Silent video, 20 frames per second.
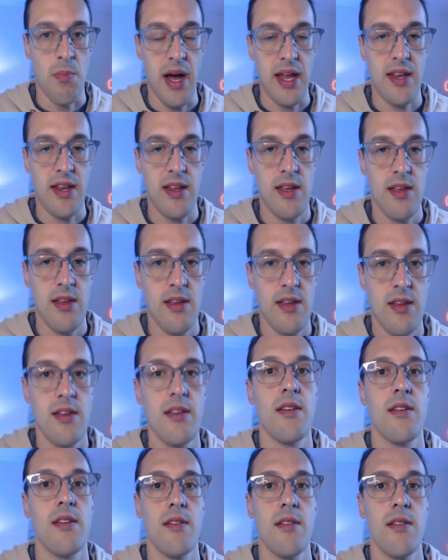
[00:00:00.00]
but
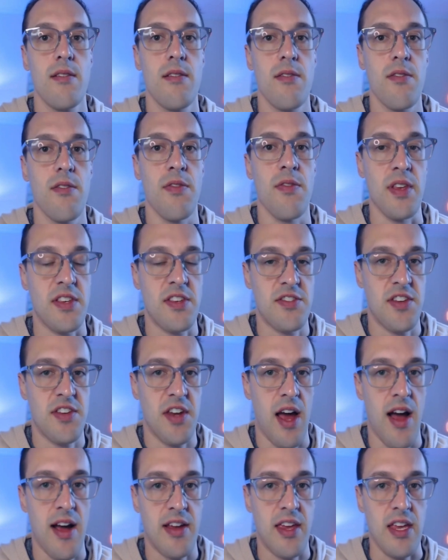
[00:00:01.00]
this
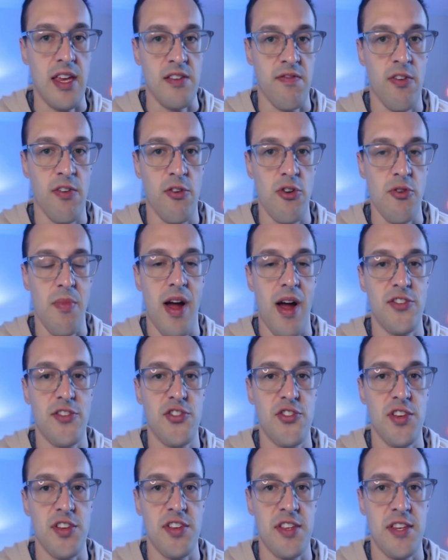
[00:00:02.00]
stock is very
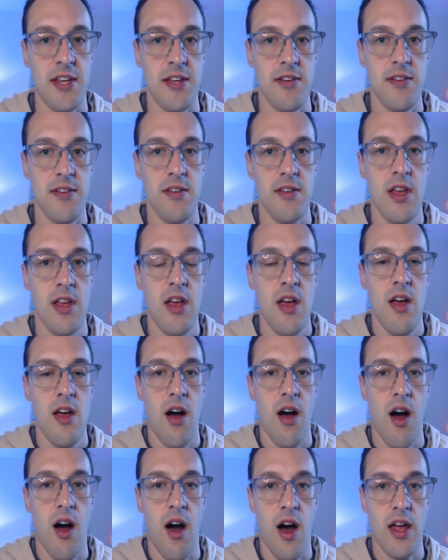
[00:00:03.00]
much still
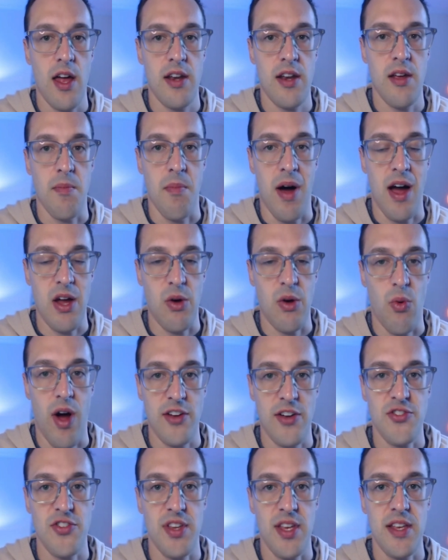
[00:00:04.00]
on my
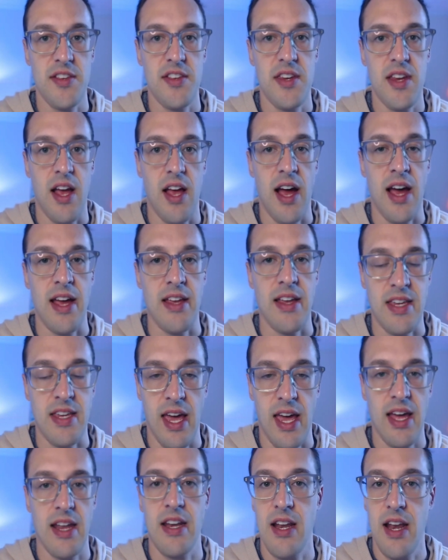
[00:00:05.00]
watch list. I
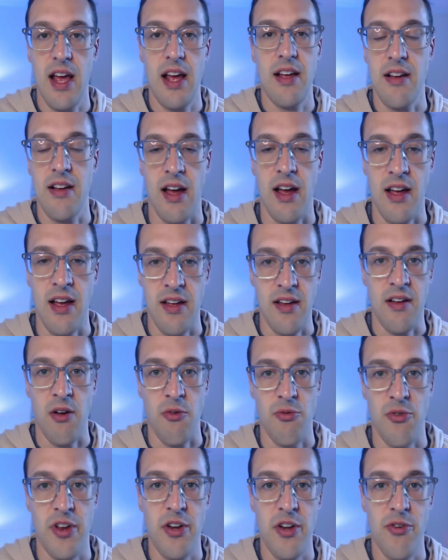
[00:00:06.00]
again,
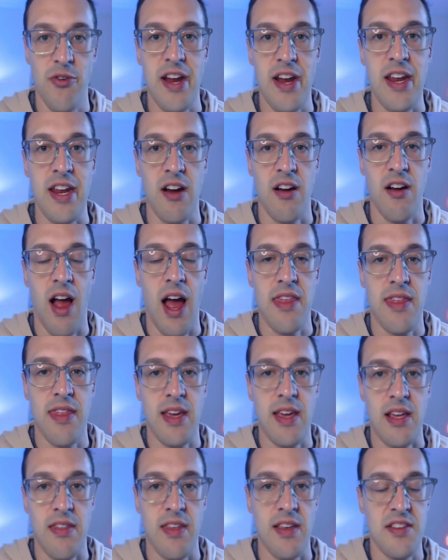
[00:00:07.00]
I'll reiterate here, I
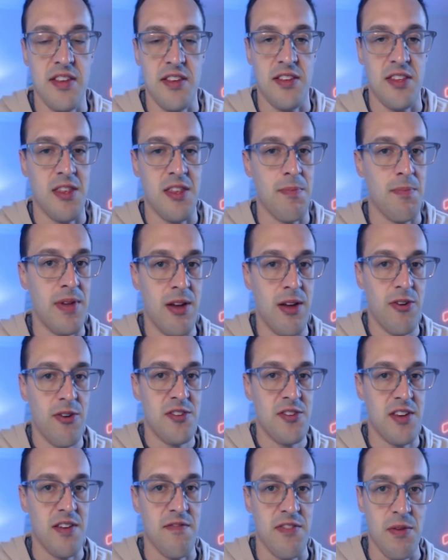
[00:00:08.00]
think this is the
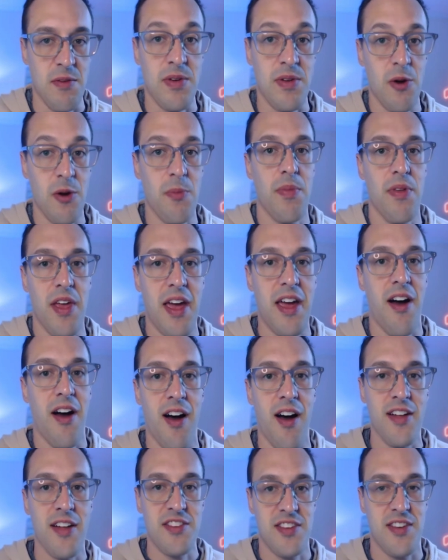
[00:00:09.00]
purest of the pure play
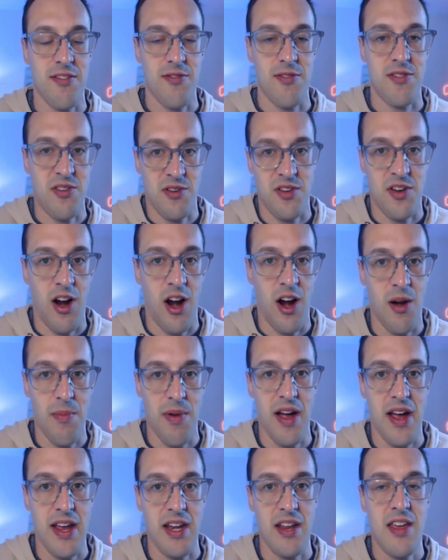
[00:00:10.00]
on silicon
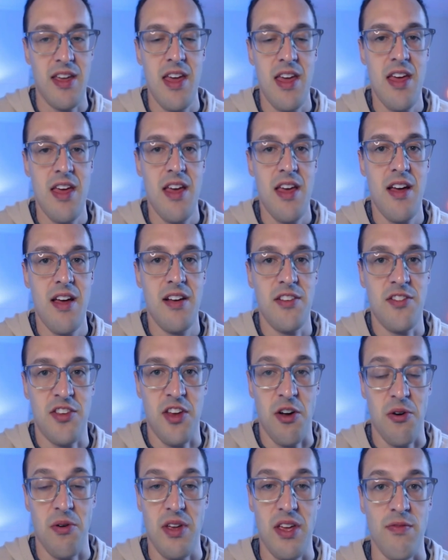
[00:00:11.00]
carbide.
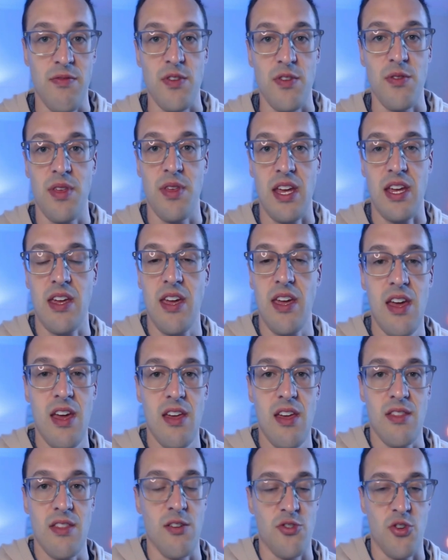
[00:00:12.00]
So if you think
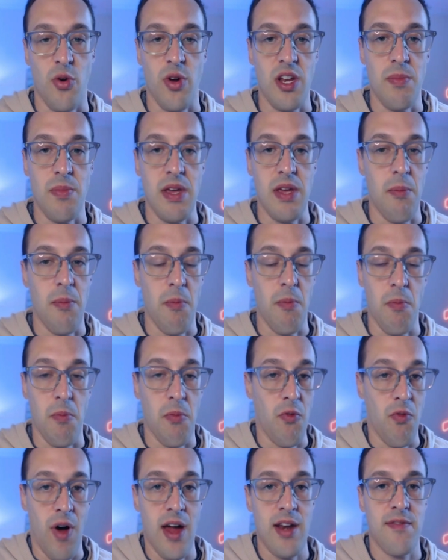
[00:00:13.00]
there's going to be a
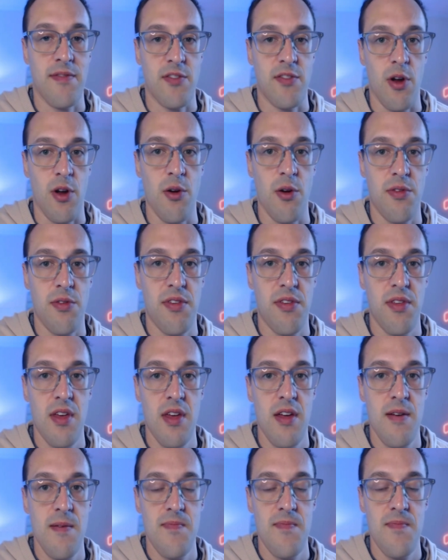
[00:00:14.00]
lot of growth